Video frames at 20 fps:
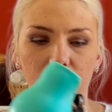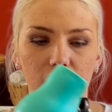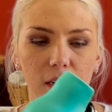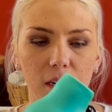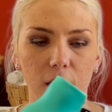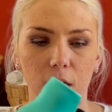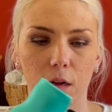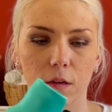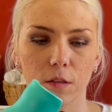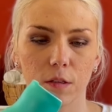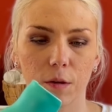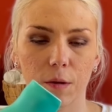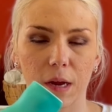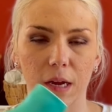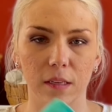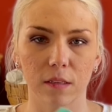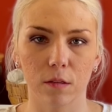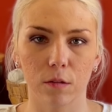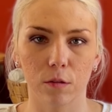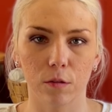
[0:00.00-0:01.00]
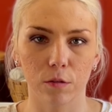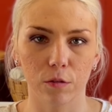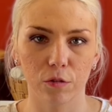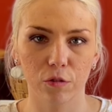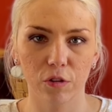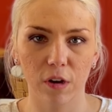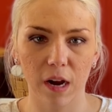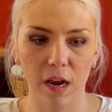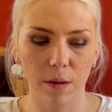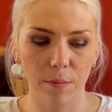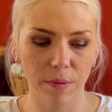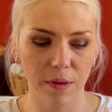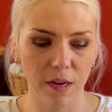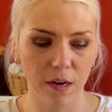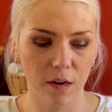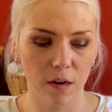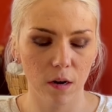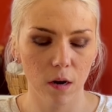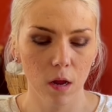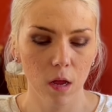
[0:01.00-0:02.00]
And it also has a little strap
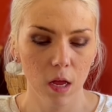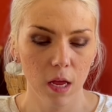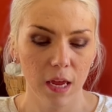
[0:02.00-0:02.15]
here.